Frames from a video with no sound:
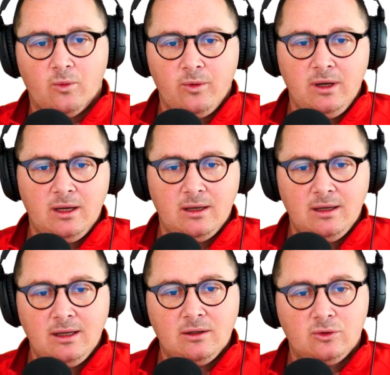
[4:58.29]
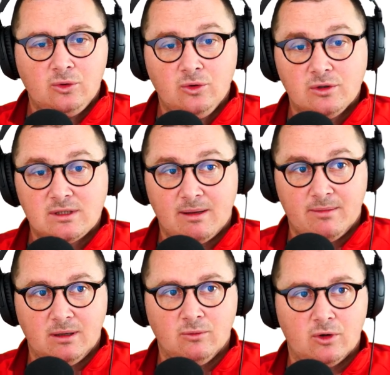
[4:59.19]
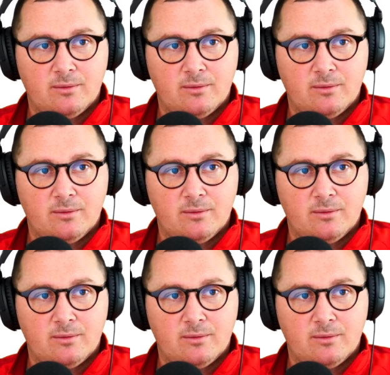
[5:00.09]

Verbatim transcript: we need to do something more.